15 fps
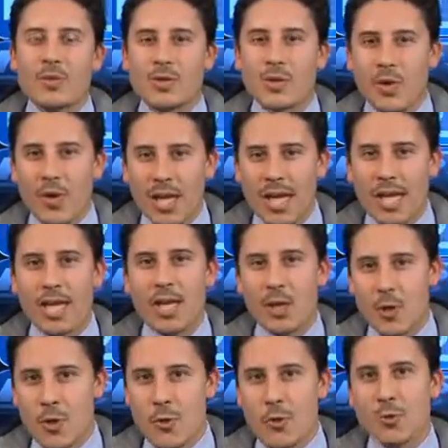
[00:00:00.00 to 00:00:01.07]
So he
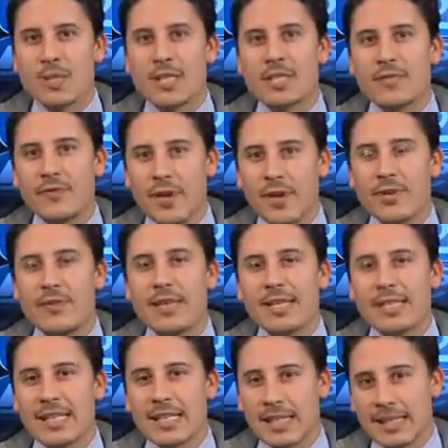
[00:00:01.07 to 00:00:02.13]
used his
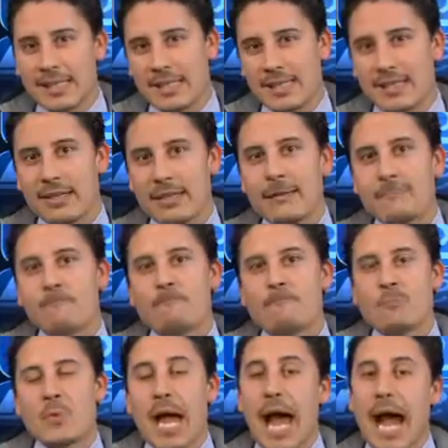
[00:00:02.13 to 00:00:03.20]
fundraising list
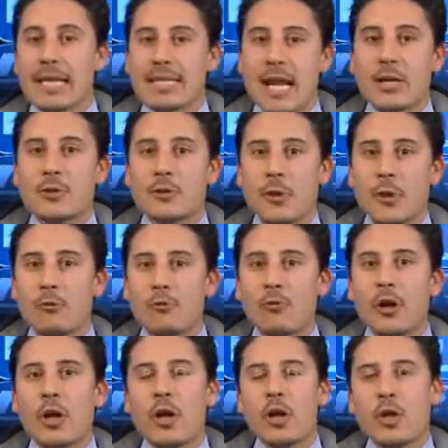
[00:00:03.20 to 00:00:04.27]
as I
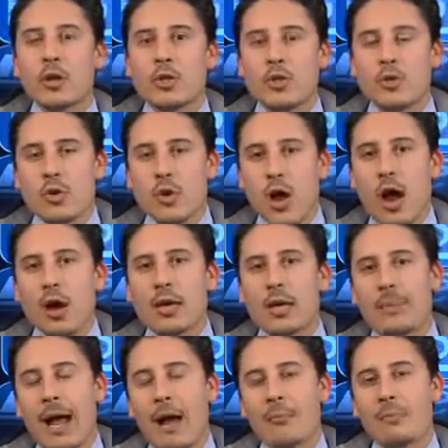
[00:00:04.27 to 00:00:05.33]
drove to
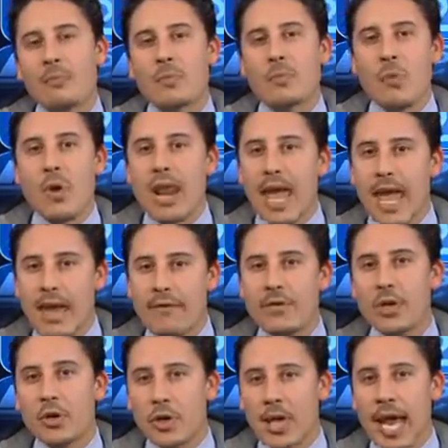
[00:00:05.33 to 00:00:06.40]
knock them out.
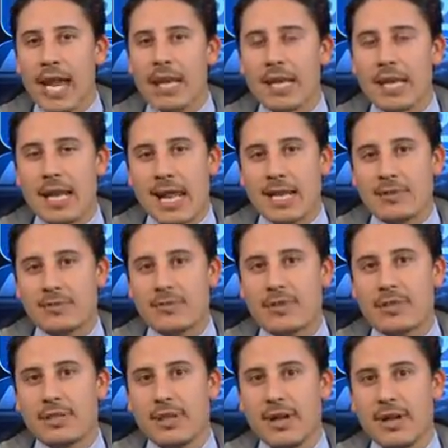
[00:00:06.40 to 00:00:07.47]
Whenever your candidate has
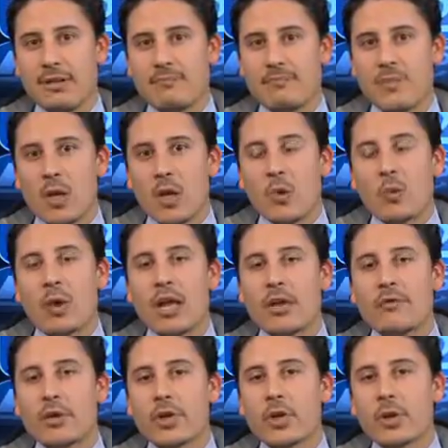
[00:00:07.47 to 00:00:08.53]
free time,
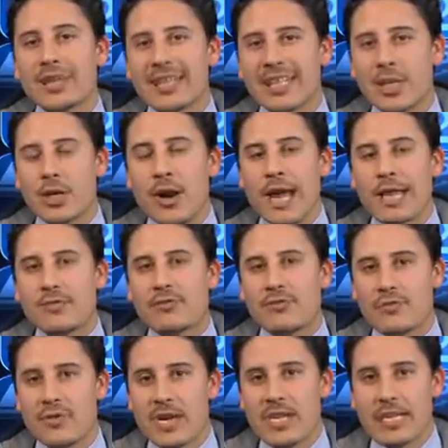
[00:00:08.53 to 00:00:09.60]
whenever your leader has
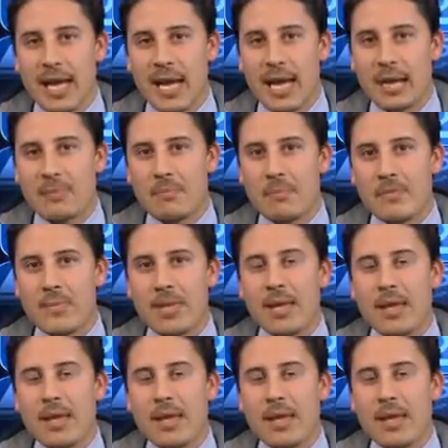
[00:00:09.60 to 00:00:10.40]
free time,